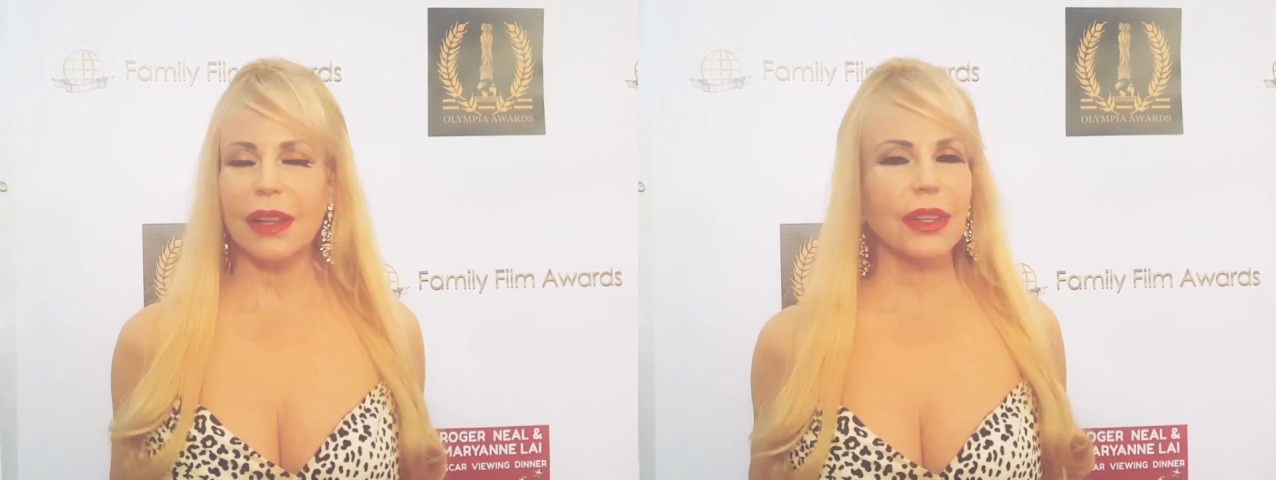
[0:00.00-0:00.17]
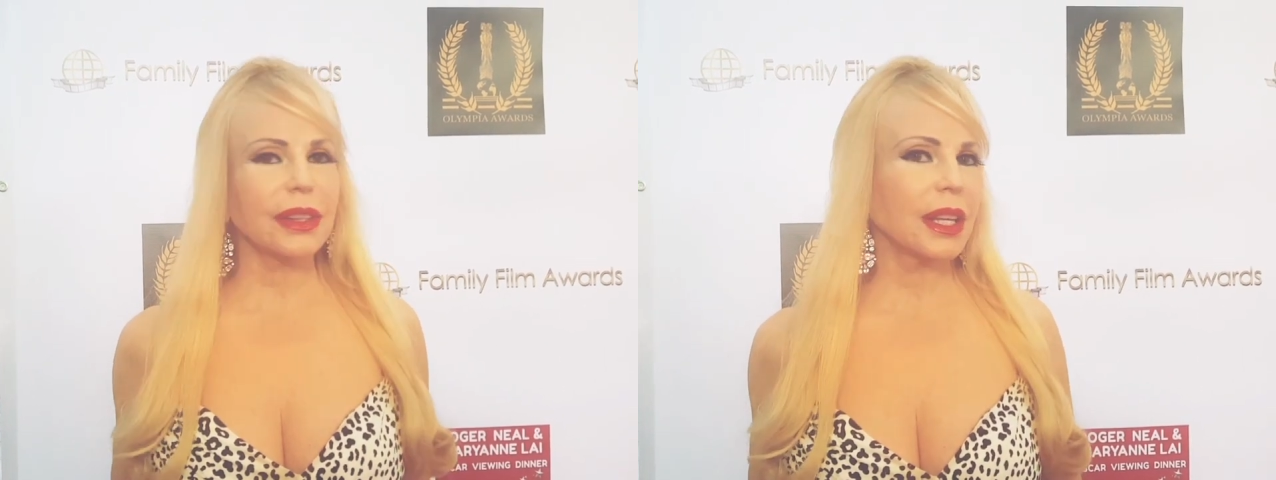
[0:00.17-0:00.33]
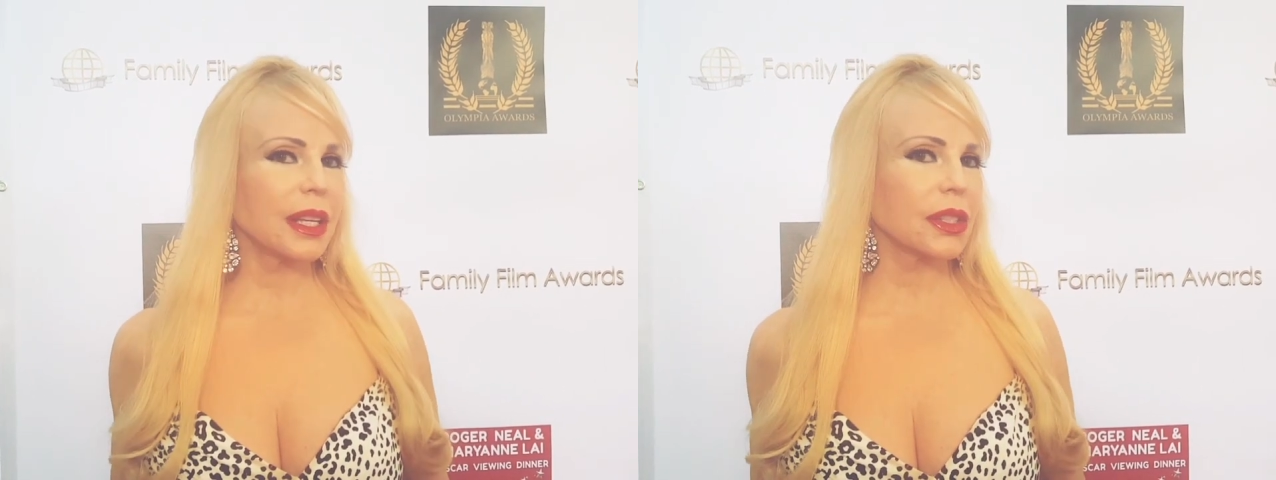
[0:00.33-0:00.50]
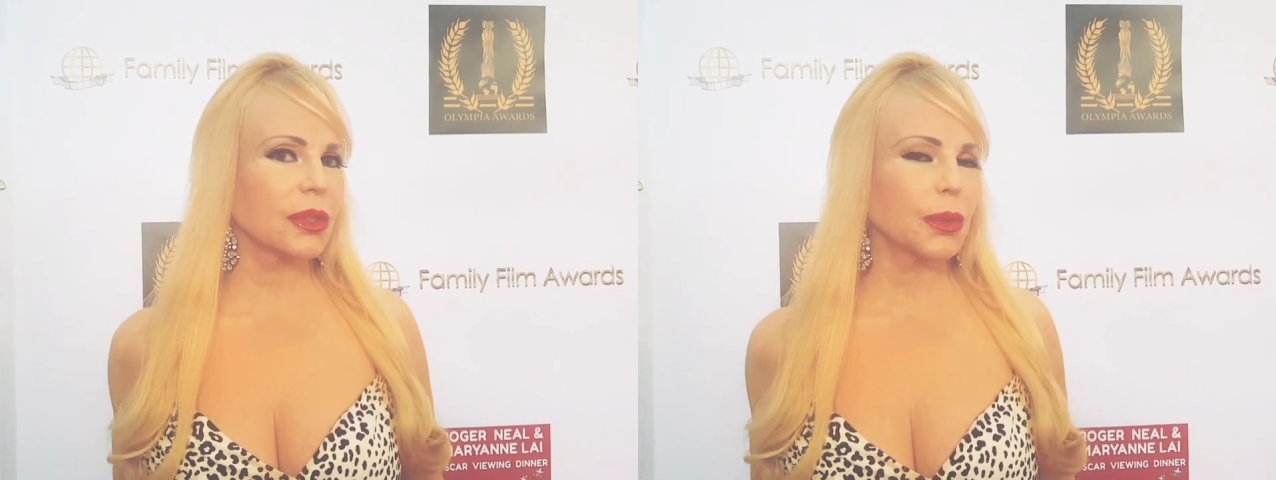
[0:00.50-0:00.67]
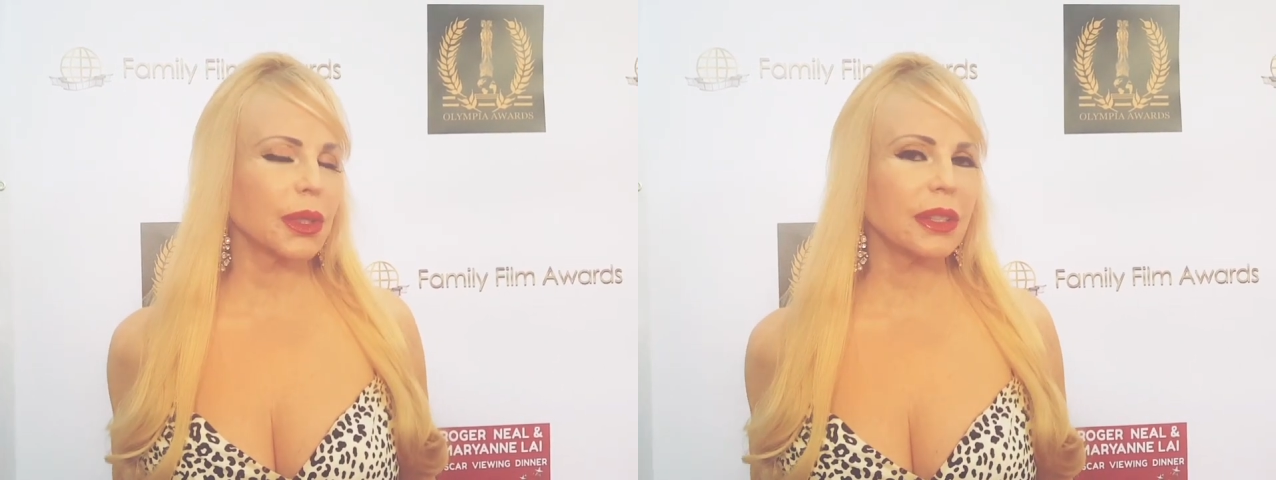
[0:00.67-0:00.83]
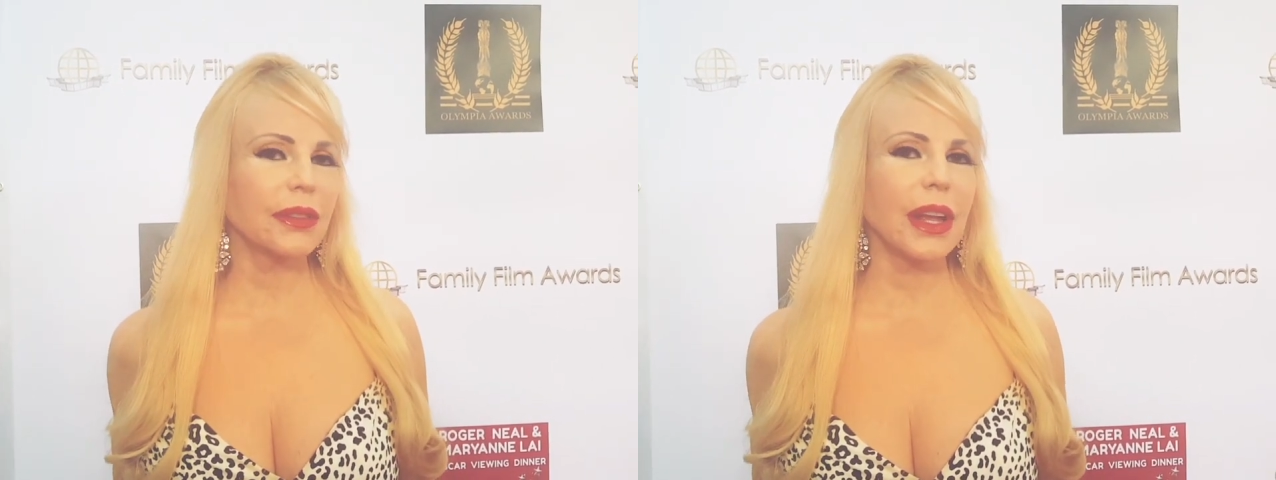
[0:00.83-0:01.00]
other things
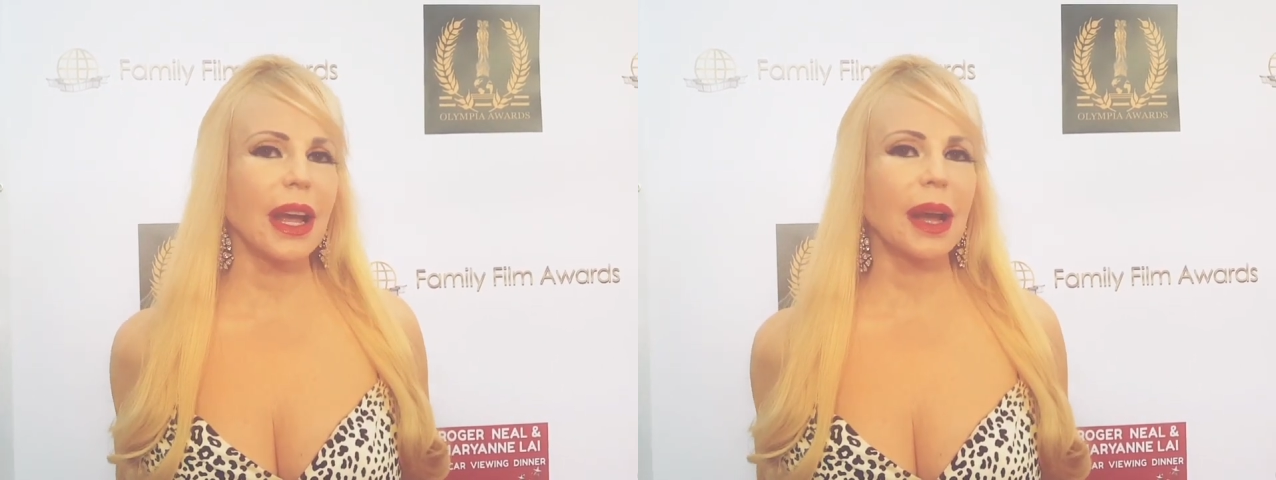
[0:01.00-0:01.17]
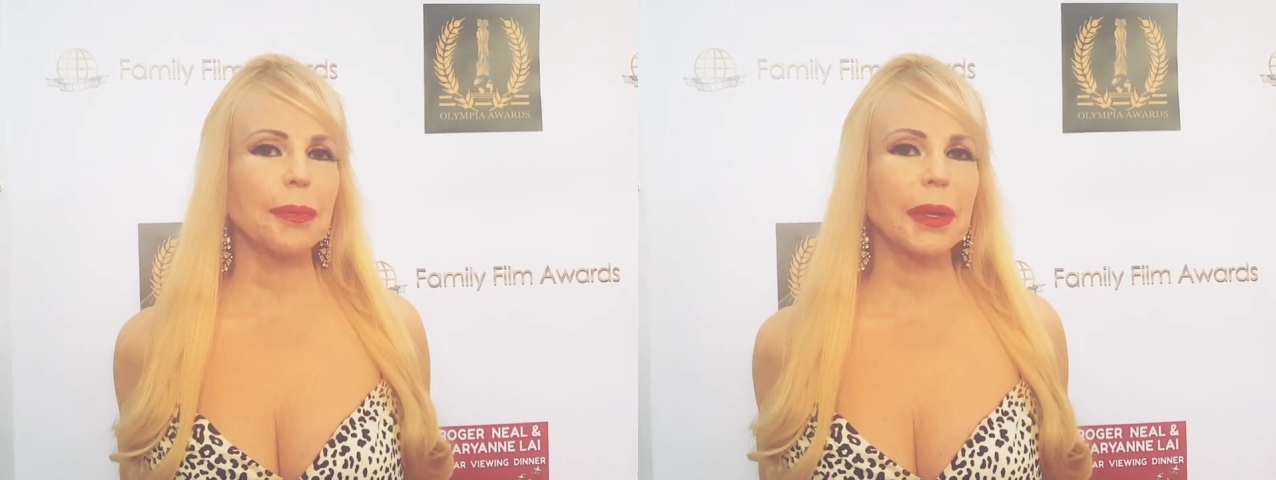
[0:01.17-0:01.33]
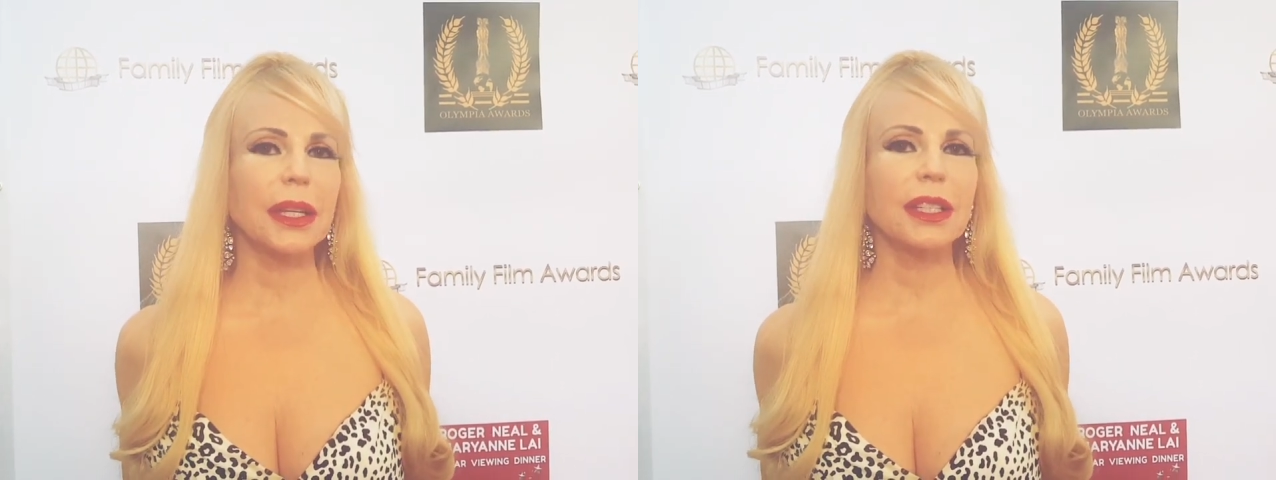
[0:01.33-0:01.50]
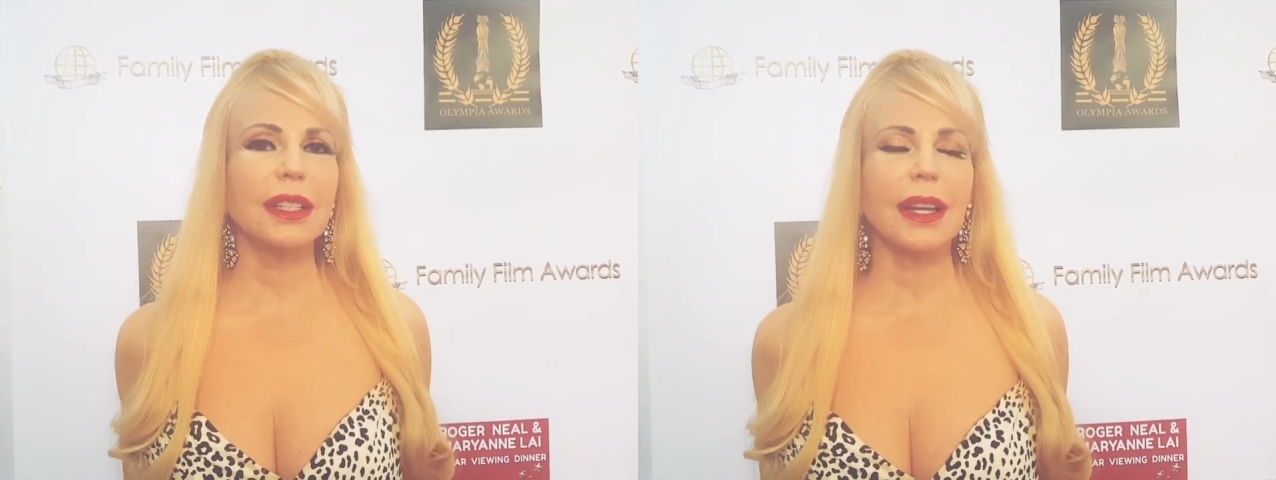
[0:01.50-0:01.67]
wouldn't have happened.